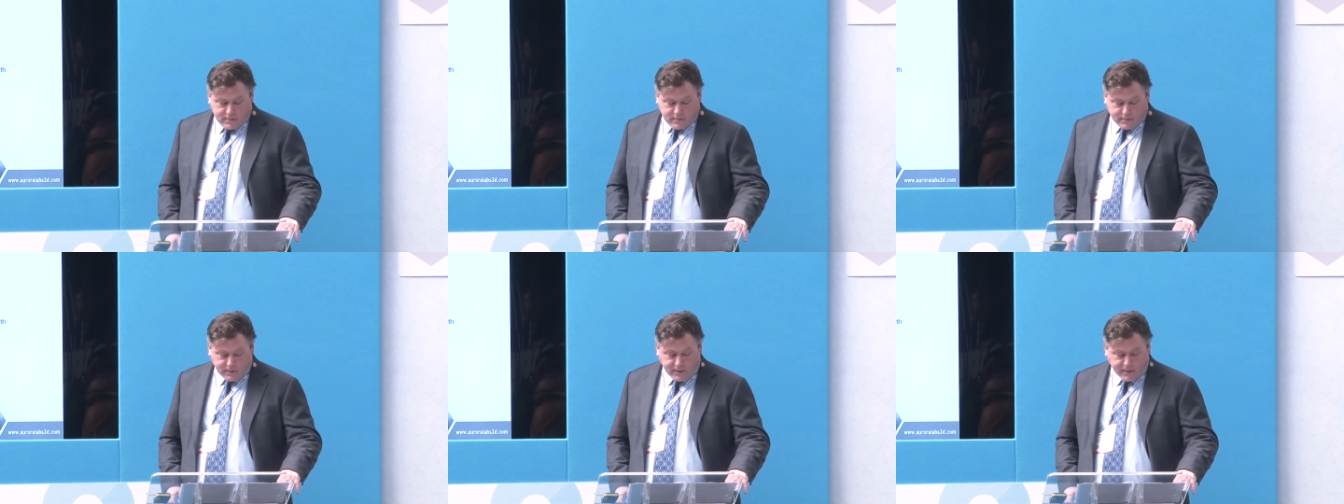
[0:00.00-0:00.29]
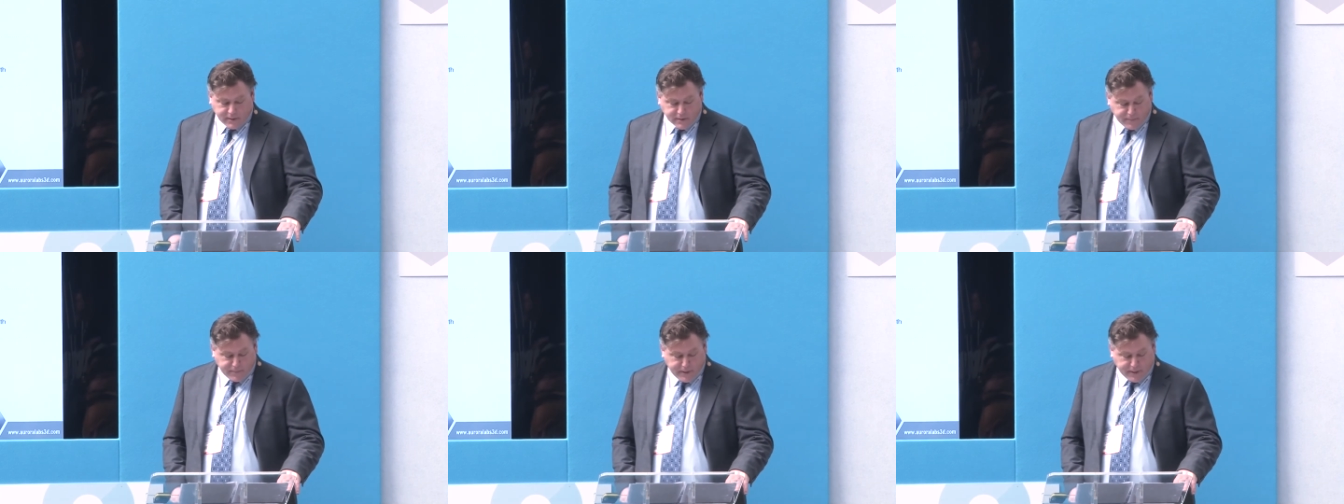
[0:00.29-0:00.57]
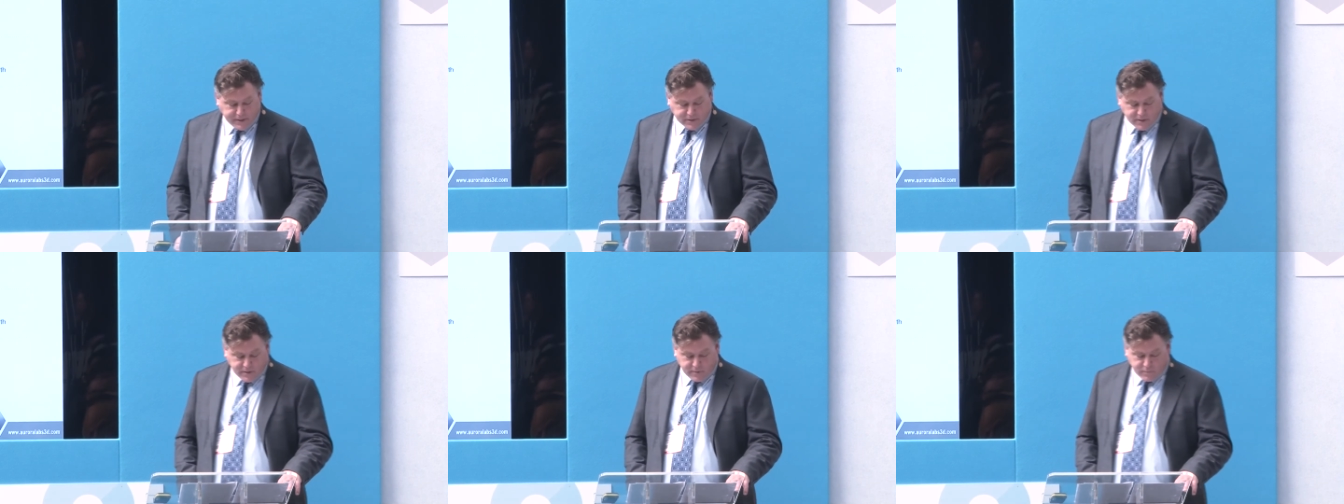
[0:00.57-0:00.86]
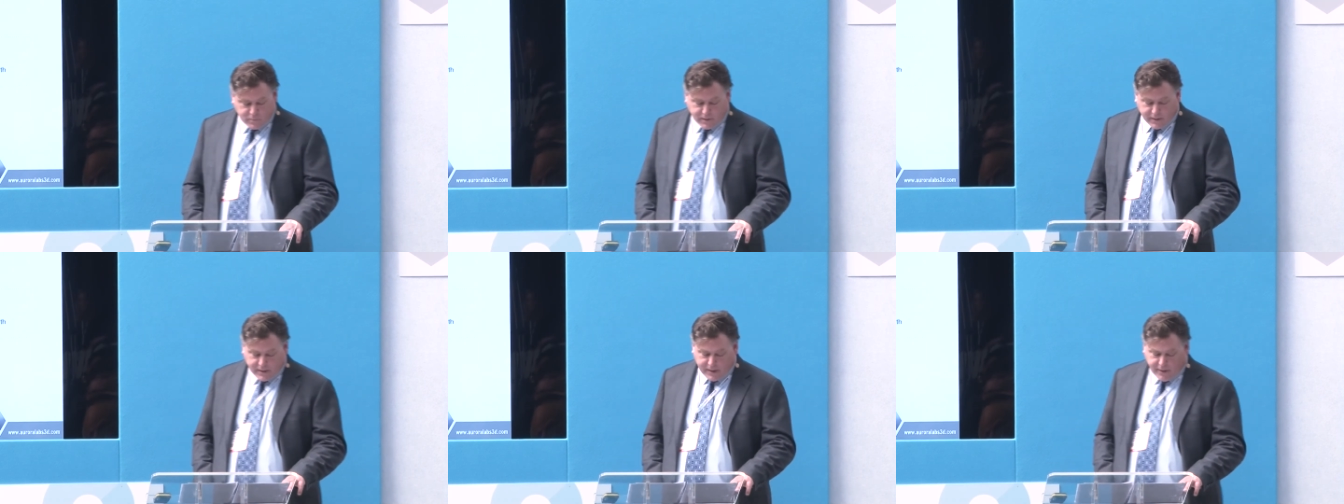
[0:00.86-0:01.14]
So as I mentioned,
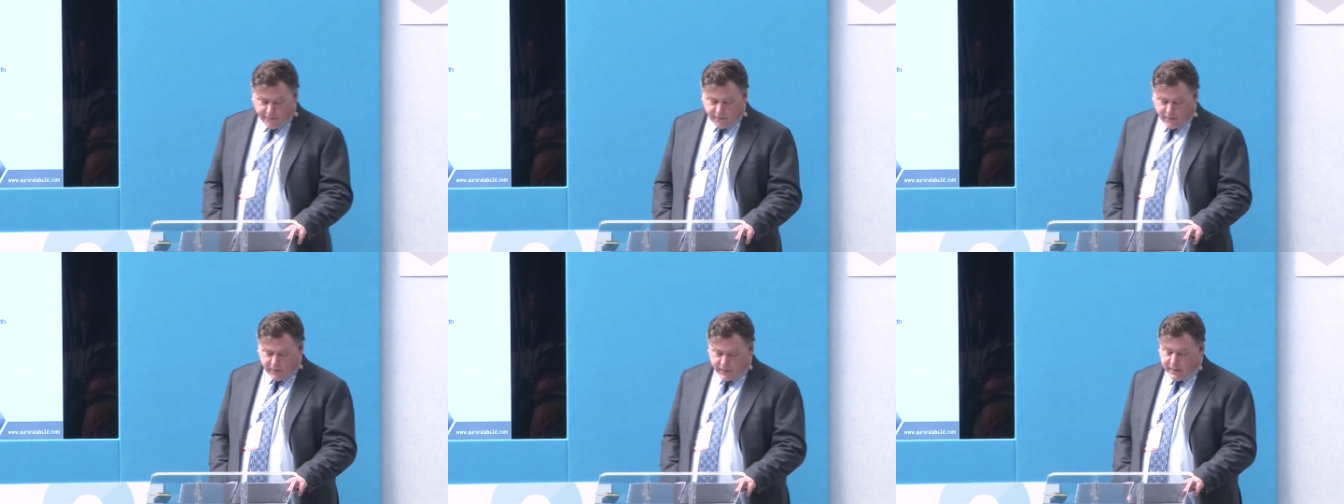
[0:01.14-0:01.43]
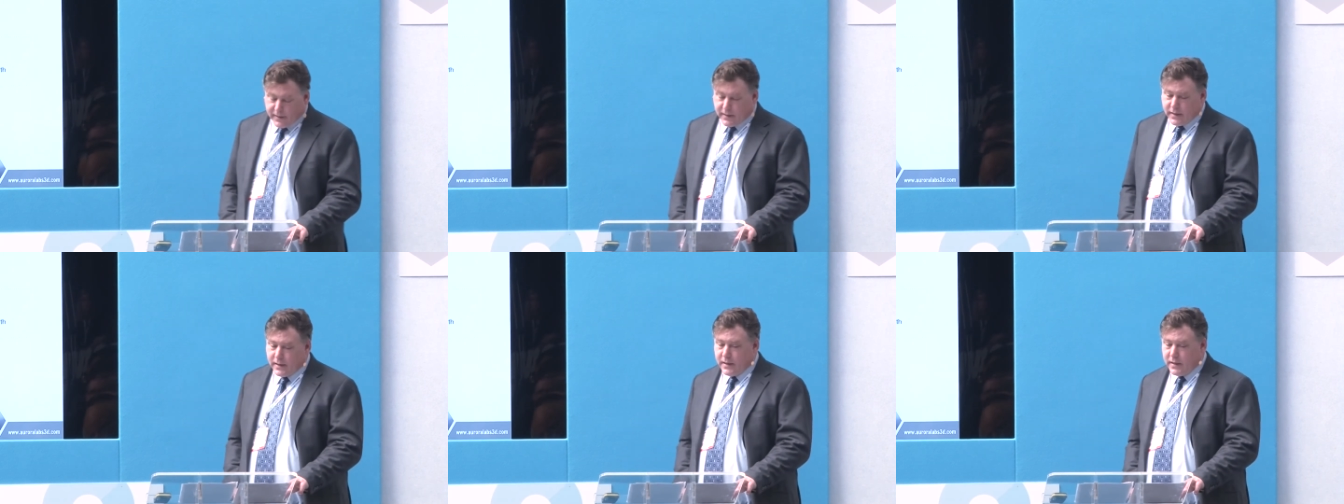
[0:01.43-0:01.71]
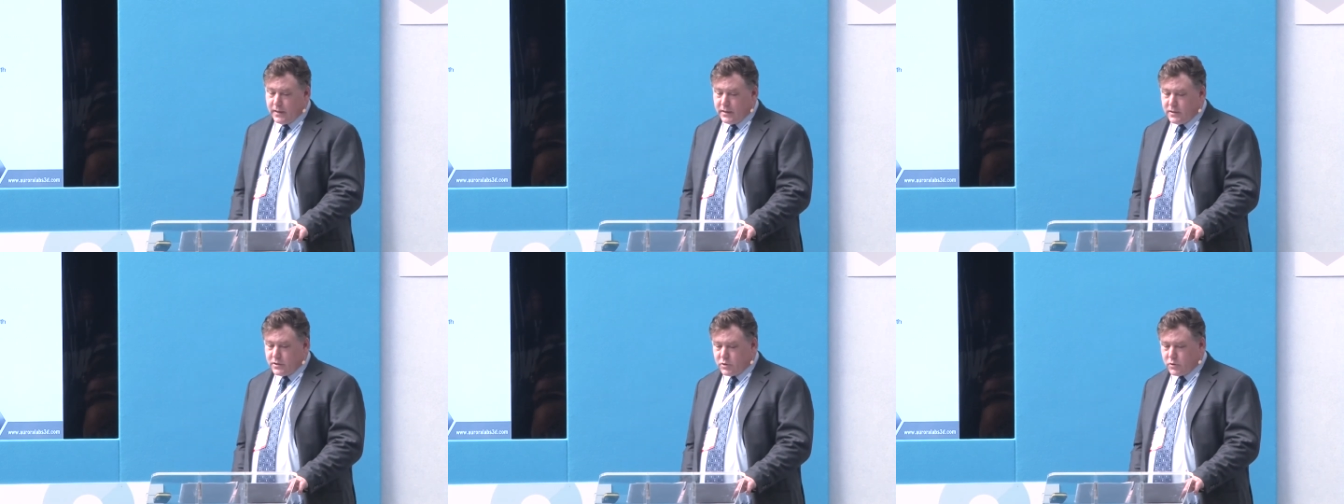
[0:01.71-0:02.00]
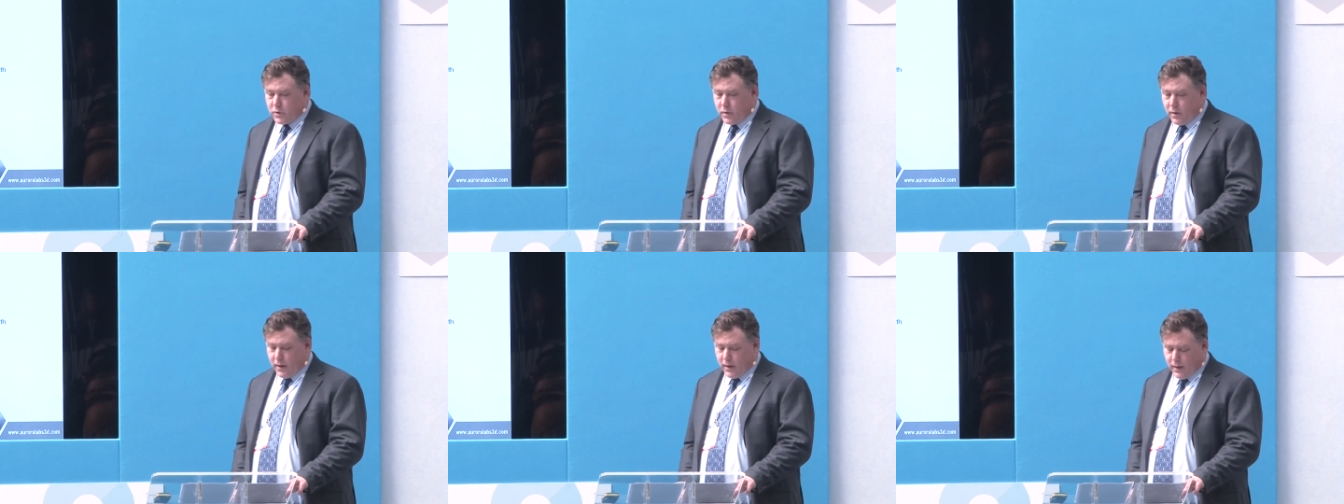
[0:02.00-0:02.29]
we're currently
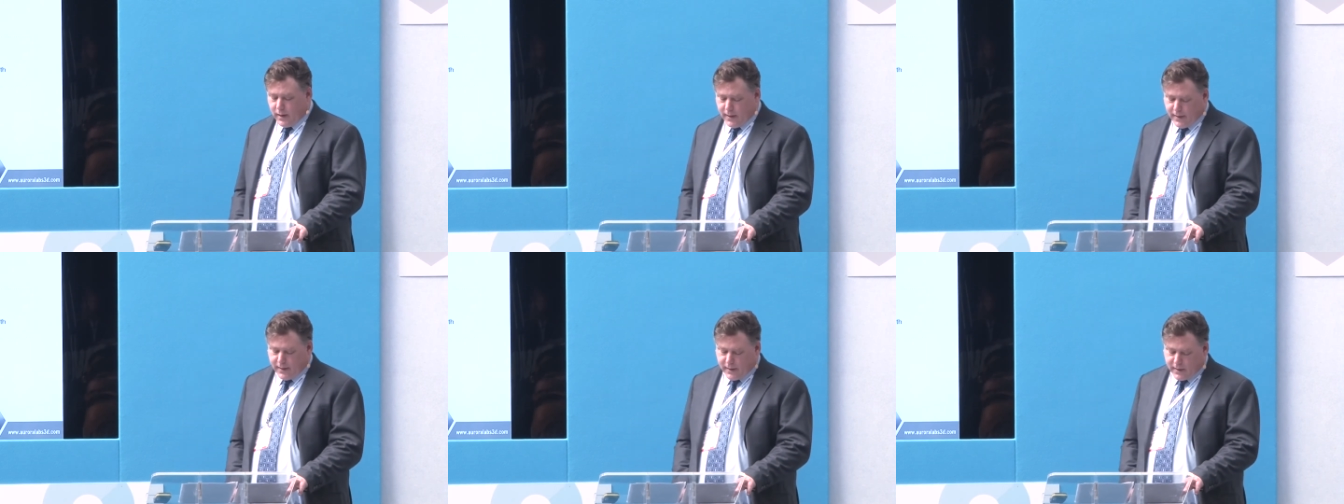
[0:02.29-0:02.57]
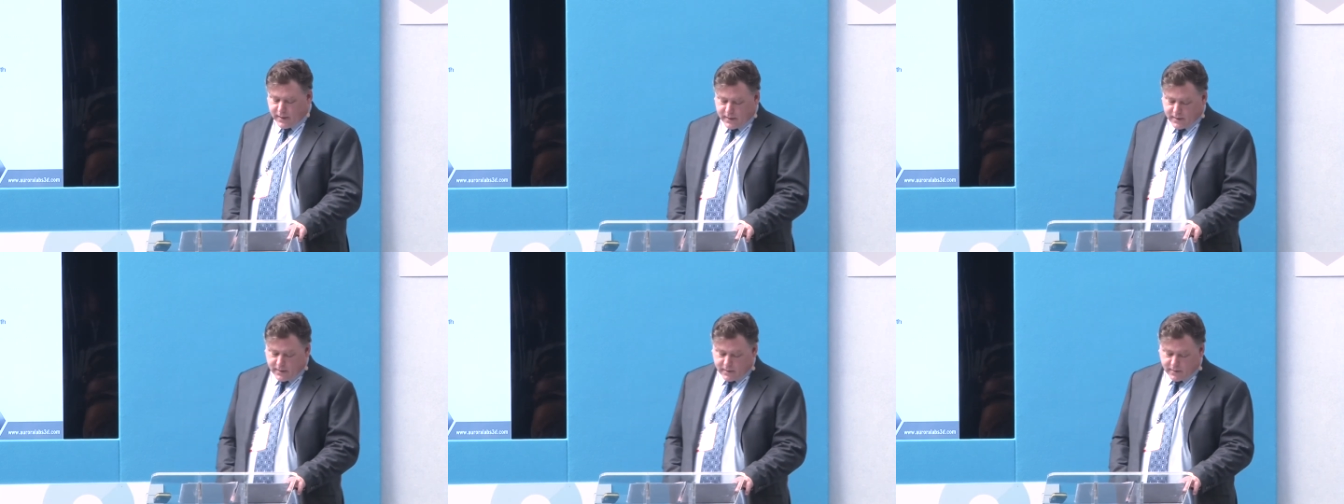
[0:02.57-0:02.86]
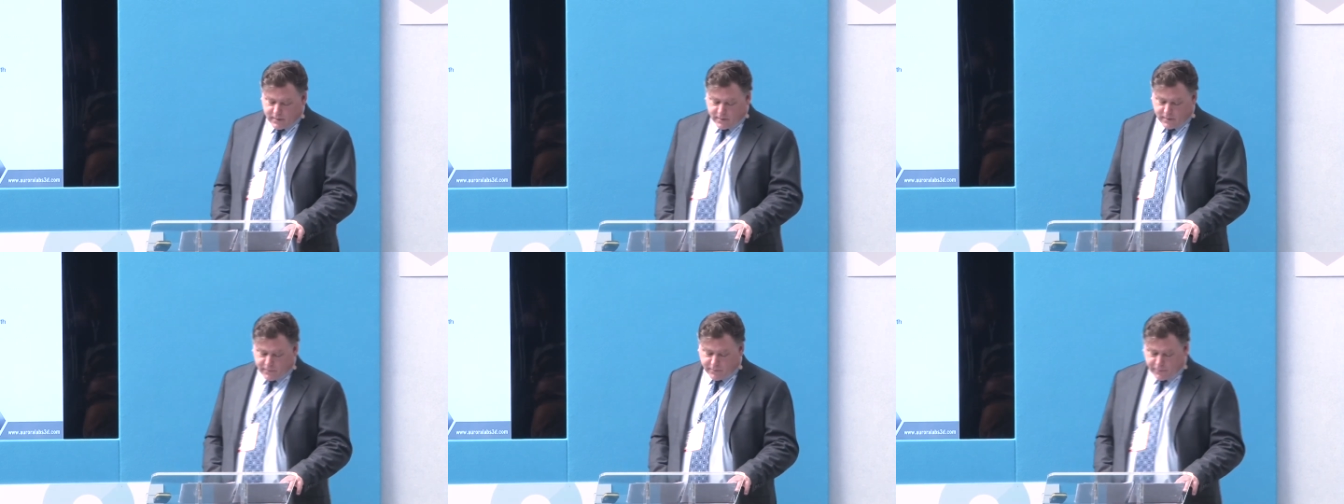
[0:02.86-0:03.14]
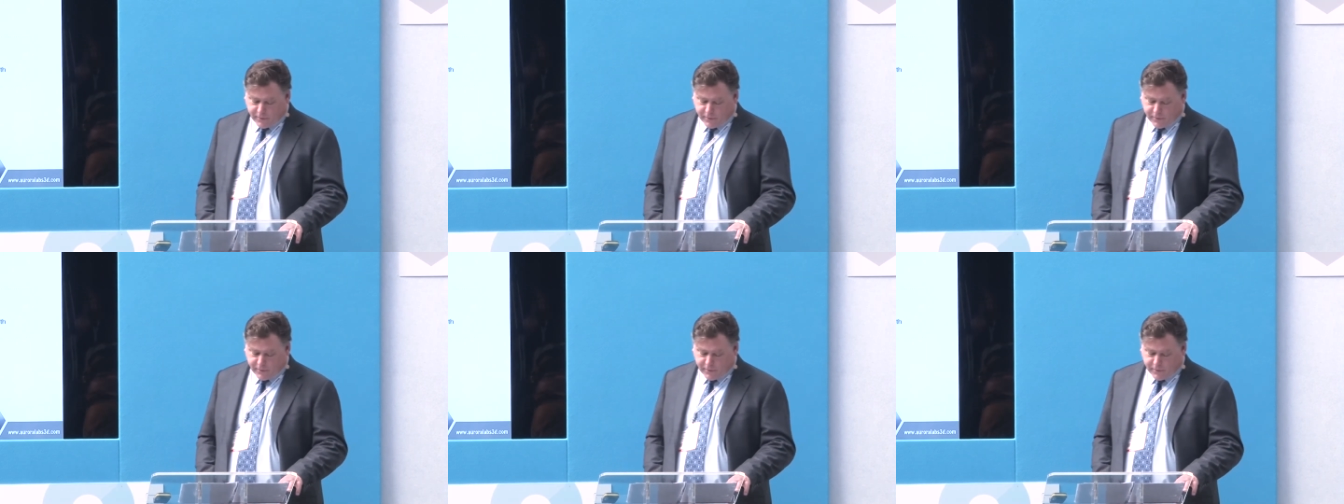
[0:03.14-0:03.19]
trialing the